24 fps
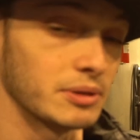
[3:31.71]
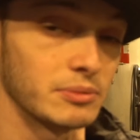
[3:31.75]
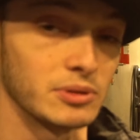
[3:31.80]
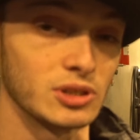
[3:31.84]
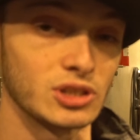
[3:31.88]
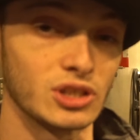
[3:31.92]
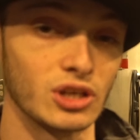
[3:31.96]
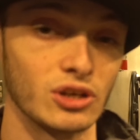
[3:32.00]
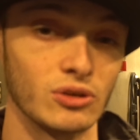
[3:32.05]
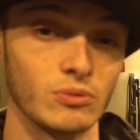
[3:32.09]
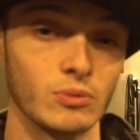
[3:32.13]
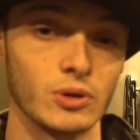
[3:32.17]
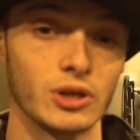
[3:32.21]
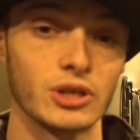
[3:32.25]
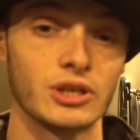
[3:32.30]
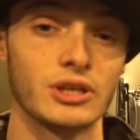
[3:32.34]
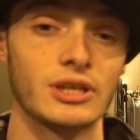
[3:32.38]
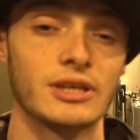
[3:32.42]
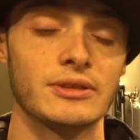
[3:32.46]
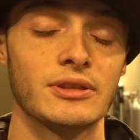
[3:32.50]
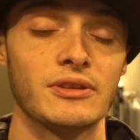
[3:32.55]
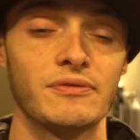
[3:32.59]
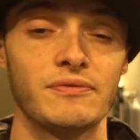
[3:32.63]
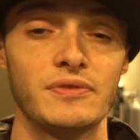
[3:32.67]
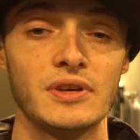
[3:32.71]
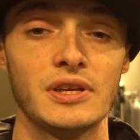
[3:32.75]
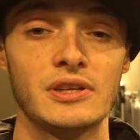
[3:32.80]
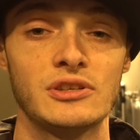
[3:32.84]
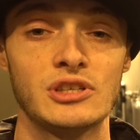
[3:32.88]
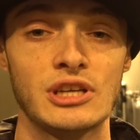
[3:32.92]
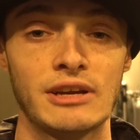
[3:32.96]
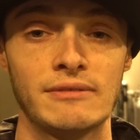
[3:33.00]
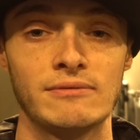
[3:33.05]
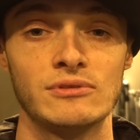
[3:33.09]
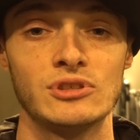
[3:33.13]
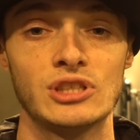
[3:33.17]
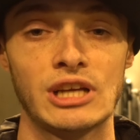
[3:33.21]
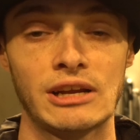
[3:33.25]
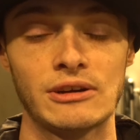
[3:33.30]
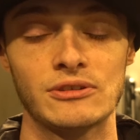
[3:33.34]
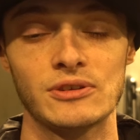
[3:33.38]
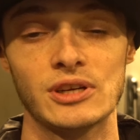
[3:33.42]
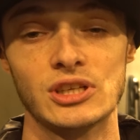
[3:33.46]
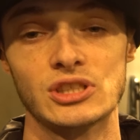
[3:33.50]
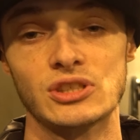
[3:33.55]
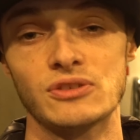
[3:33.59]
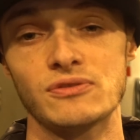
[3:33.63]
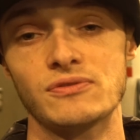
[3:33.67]
able to start working on the 5th
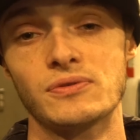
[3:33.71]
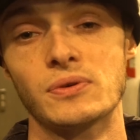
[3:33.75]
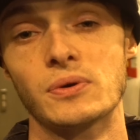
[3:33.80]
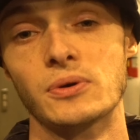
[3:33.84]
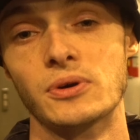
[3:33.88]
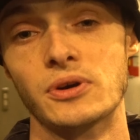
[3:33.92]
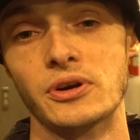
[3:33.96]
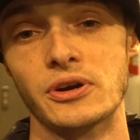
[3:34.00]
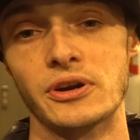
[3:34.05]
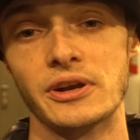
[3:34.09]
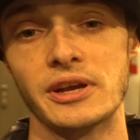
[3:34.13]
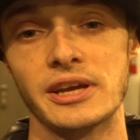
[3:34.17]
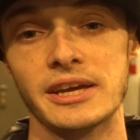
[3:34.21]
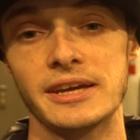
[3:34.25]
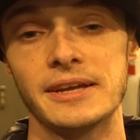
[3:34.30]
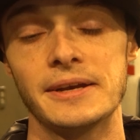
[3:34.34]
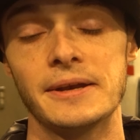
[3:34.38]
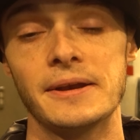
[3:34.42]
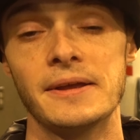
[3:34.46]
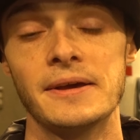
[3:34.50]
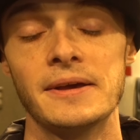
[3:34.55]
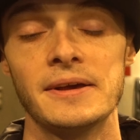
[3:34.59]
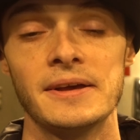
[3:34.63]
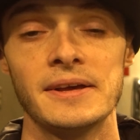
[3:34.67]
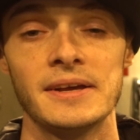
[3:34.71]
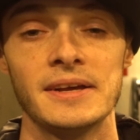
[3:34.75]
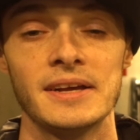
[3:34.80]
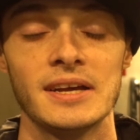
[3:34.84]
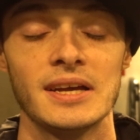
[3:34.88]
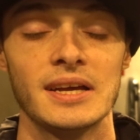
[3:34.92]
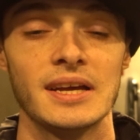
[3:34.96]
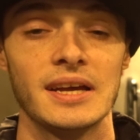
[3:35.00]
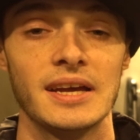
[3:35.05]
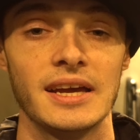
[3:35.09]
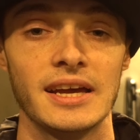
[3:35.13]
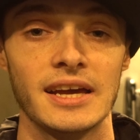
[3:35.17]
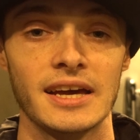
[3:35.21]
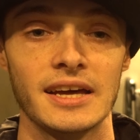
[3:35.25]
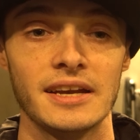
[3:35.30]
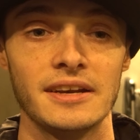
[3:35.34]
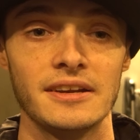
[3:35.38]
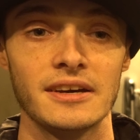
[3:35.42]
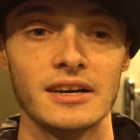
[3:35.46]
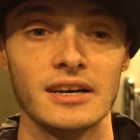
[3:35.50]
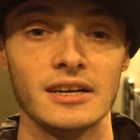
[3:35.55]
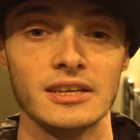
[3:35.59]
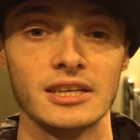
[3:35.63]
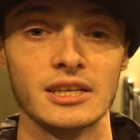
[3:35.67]
generation 4Runner again and
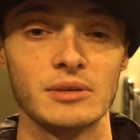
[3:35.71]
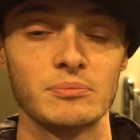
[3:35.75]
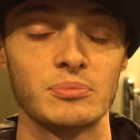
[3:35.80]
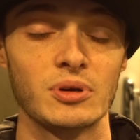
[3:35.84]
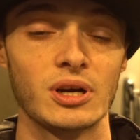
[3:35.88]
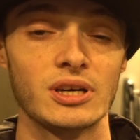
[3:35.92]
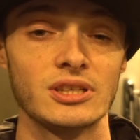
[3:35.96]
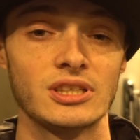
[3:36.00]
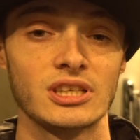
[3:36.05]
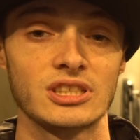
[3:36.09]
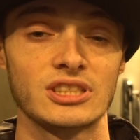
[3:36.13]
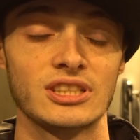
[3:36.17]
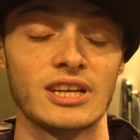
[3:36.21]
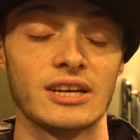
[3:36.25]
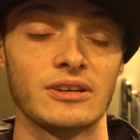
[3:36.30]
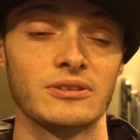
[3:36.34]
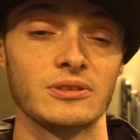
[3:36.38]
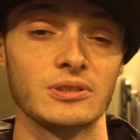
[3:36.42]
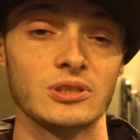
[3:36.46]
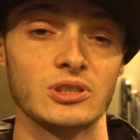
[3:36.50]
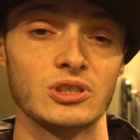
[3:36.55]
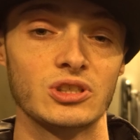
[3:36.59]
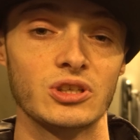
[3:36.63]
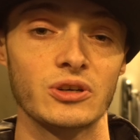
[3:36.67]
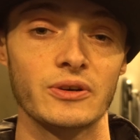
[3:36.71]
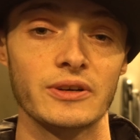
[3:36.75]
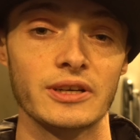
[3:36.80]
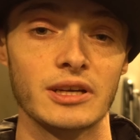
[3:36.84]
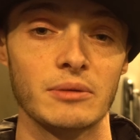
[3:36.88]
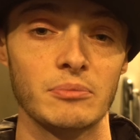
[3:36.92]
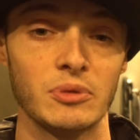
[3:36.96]
get Project Sacrilege going.